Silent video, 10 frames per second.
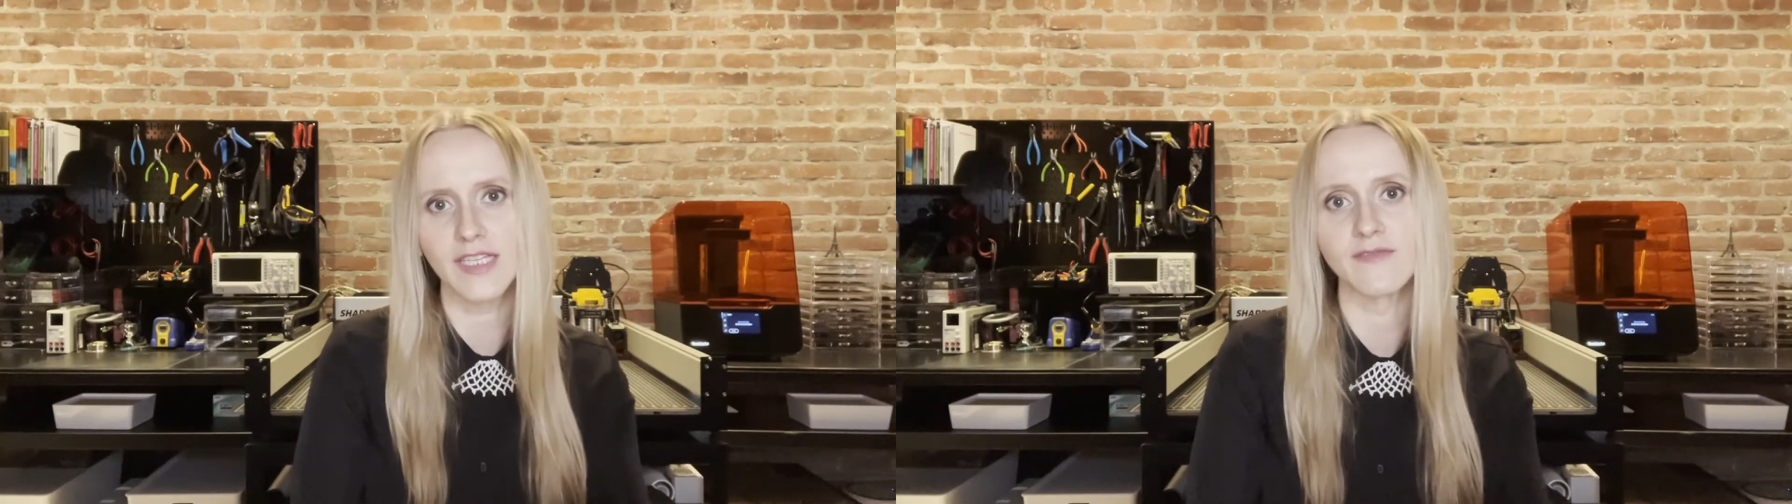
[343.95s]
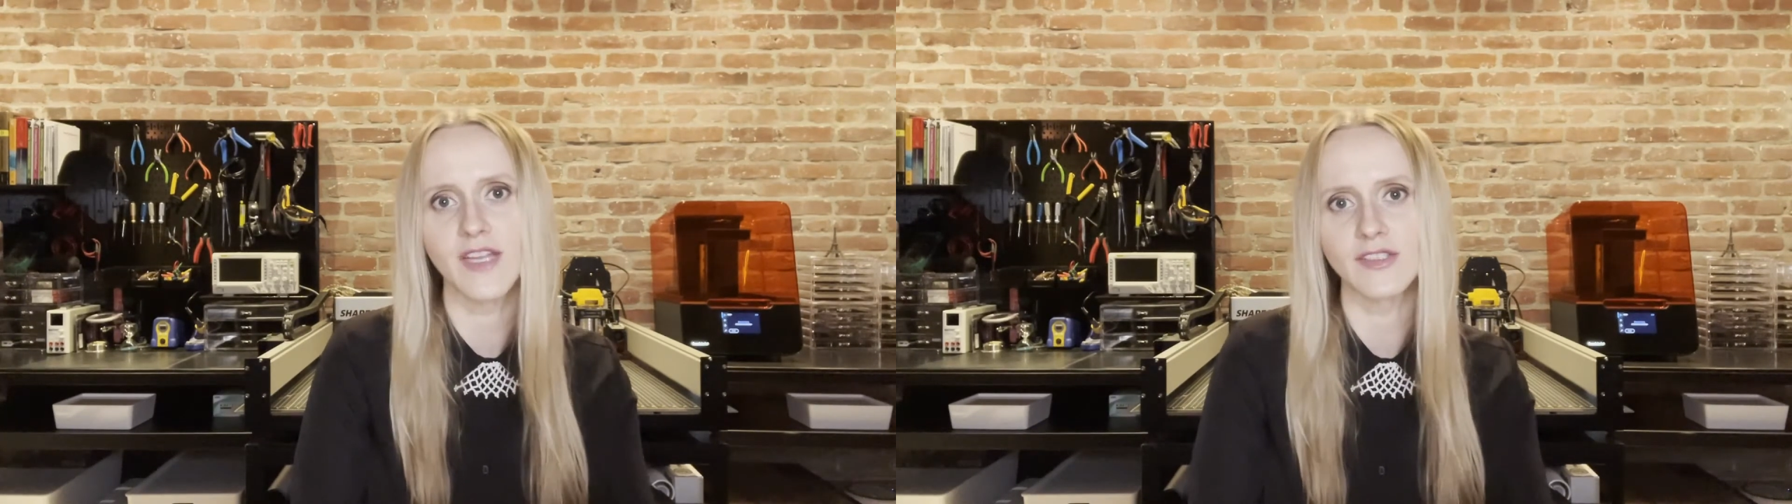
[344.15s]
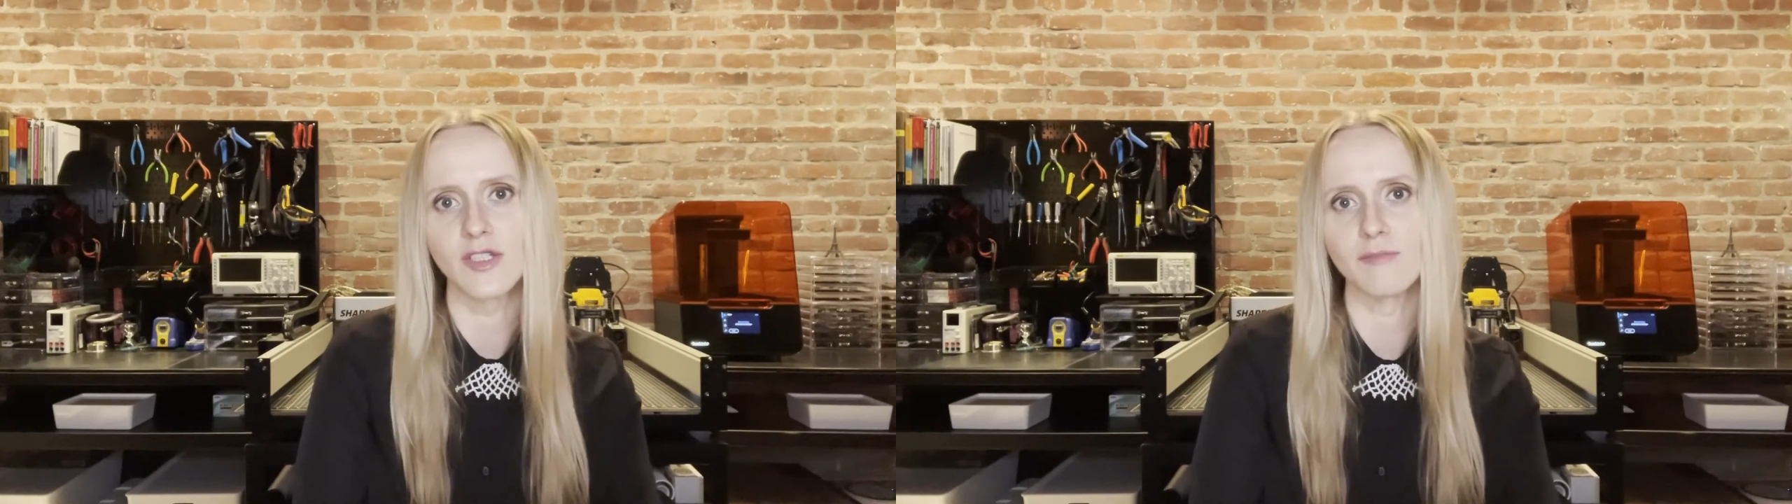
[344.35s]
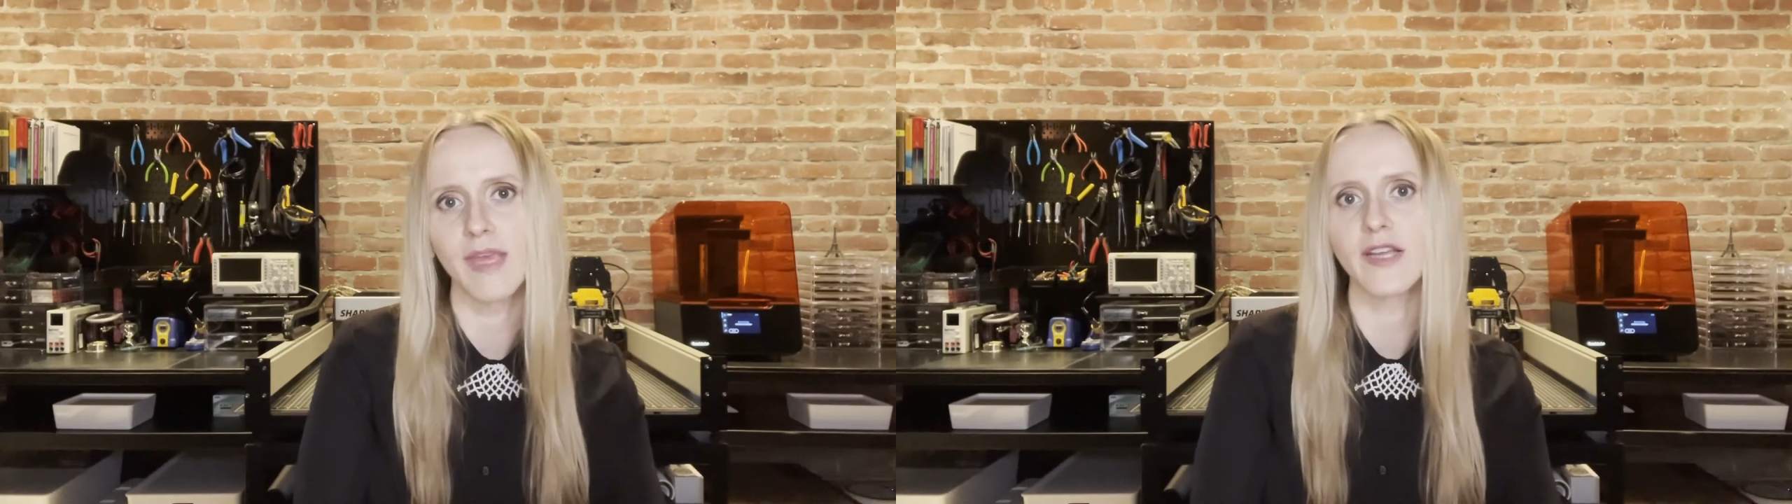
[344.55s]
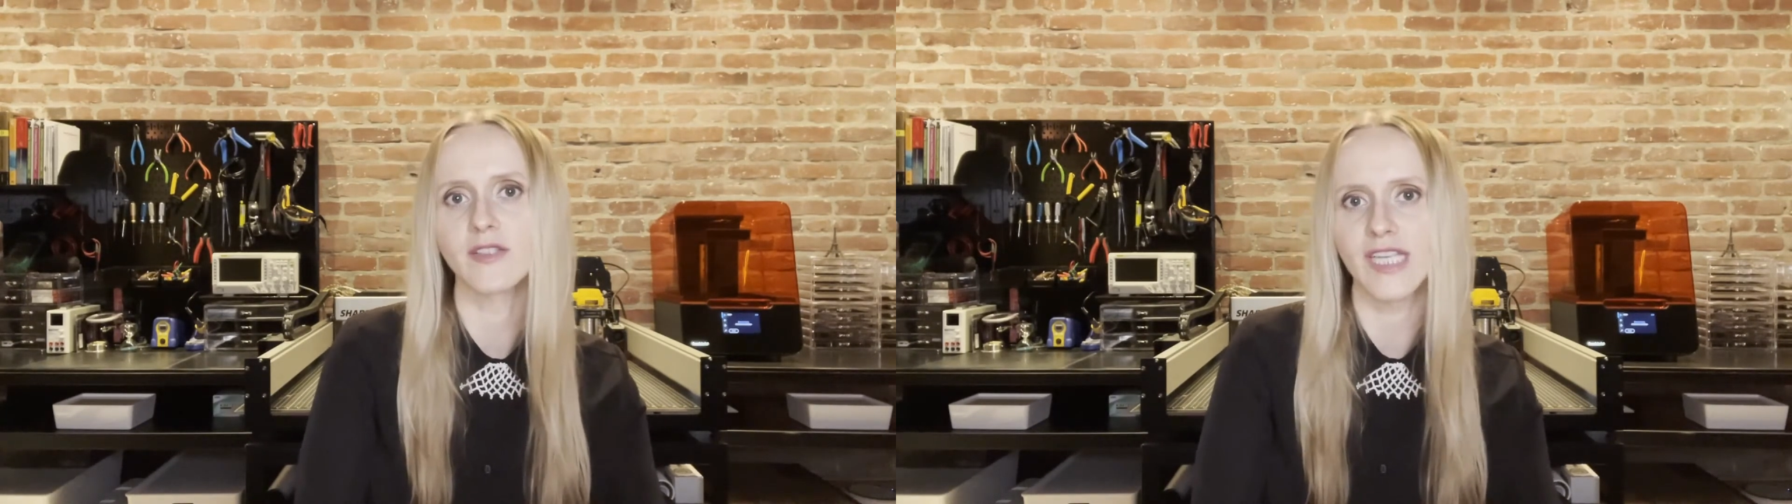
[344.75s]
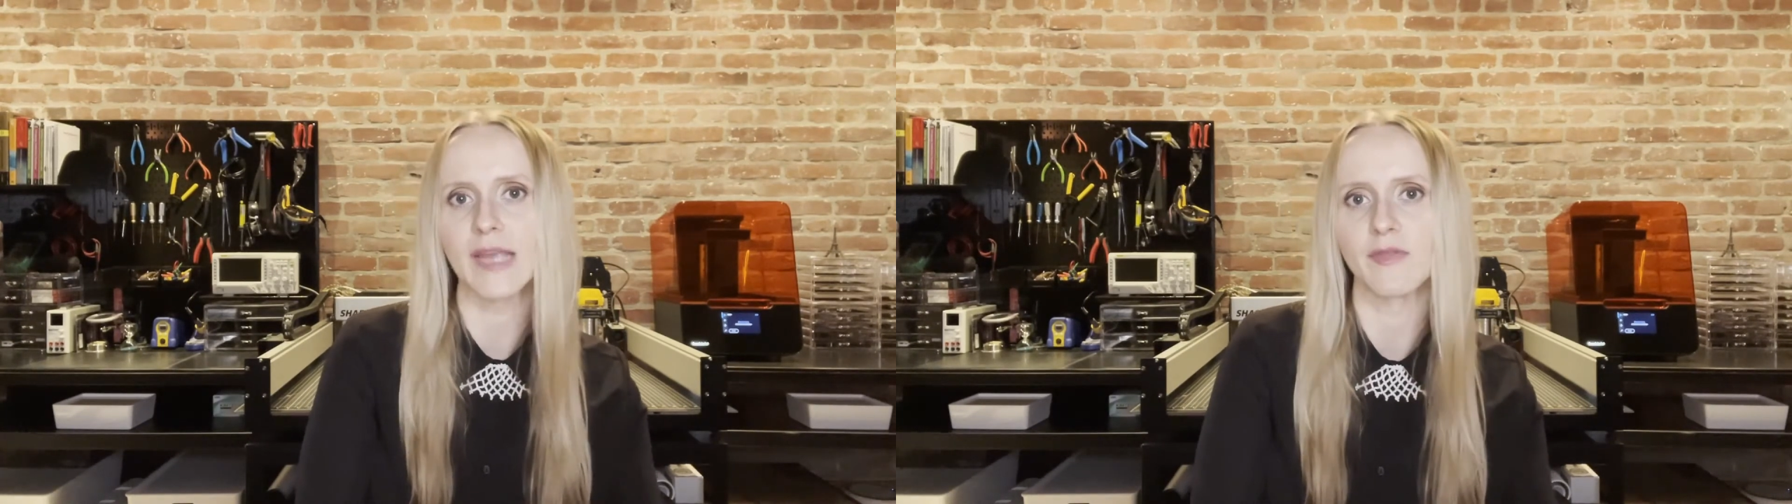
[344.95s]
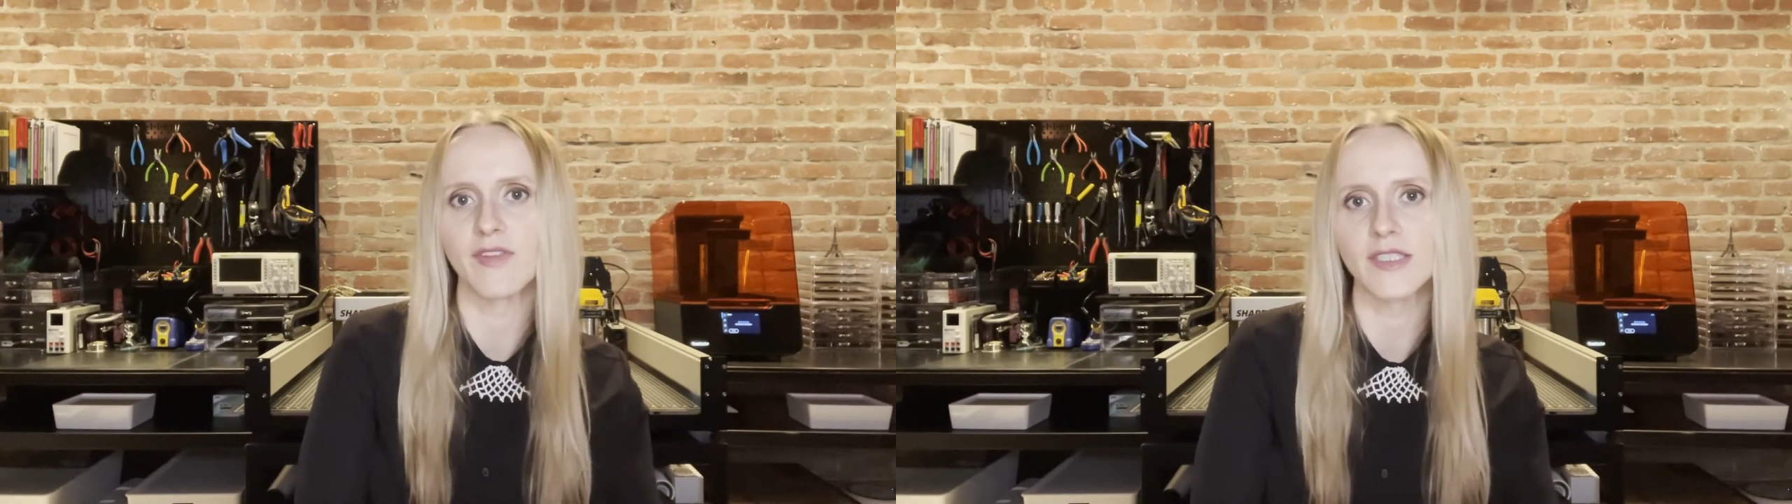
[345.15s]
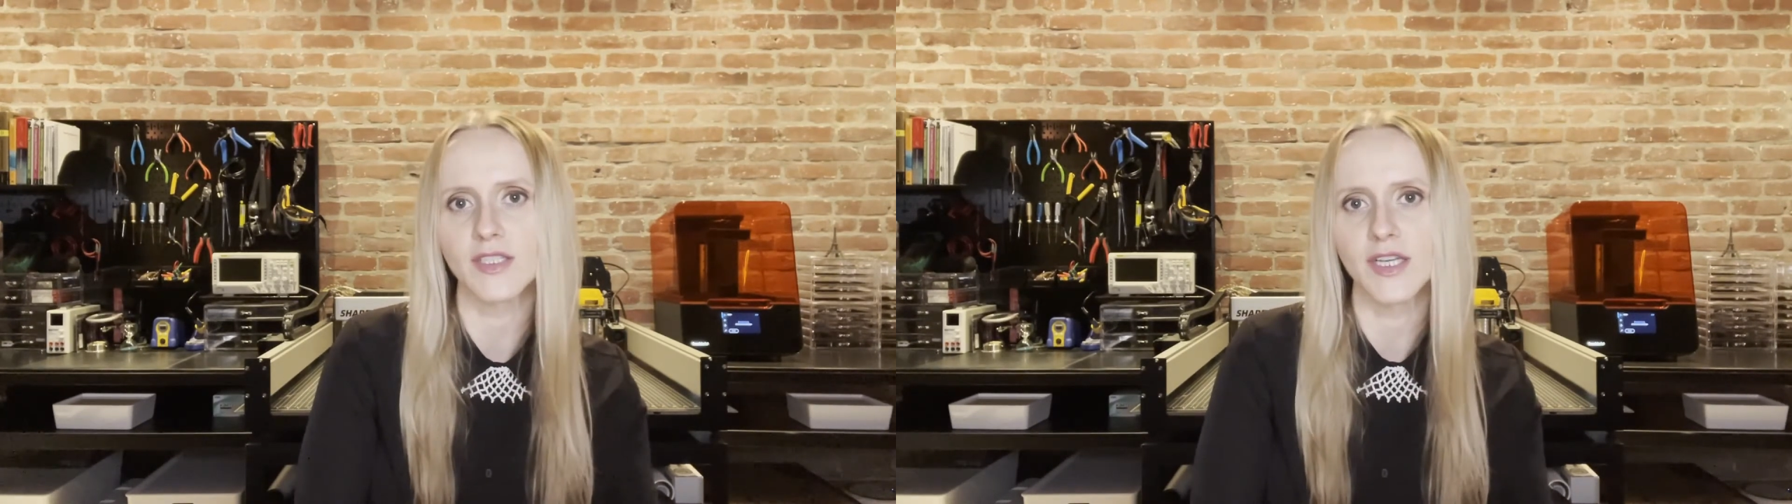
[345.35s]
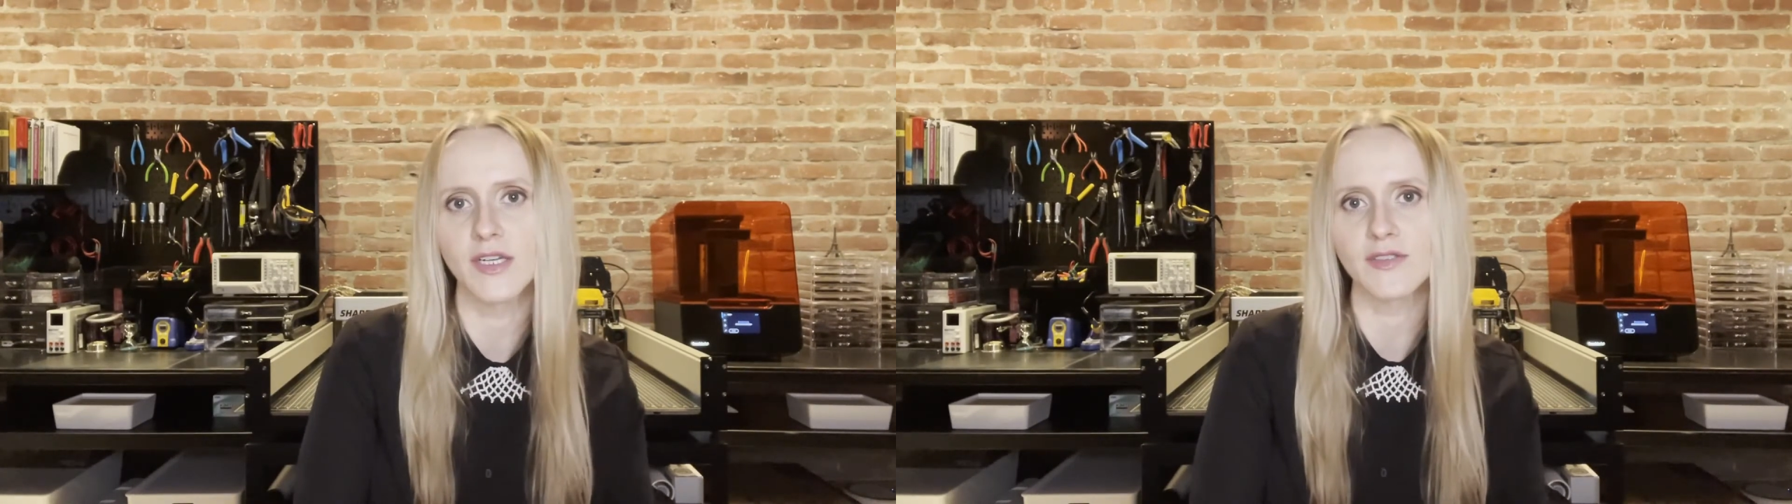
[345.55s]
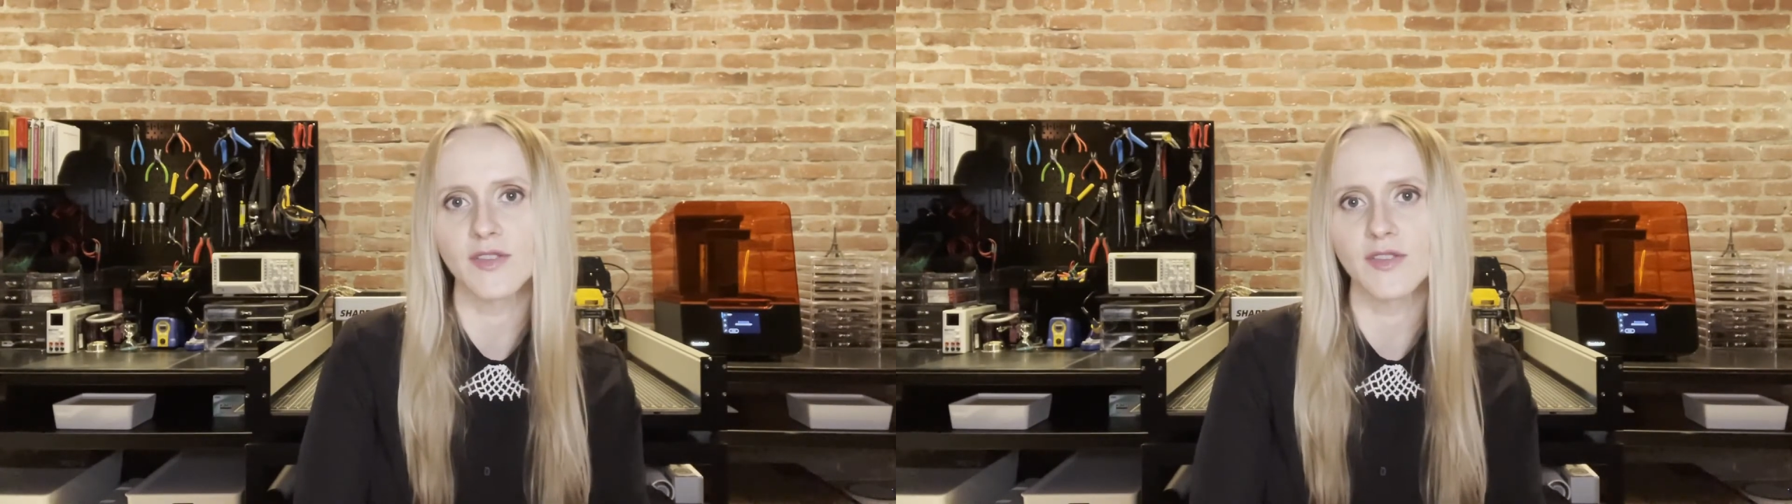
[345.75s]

inventor maker type of engineer.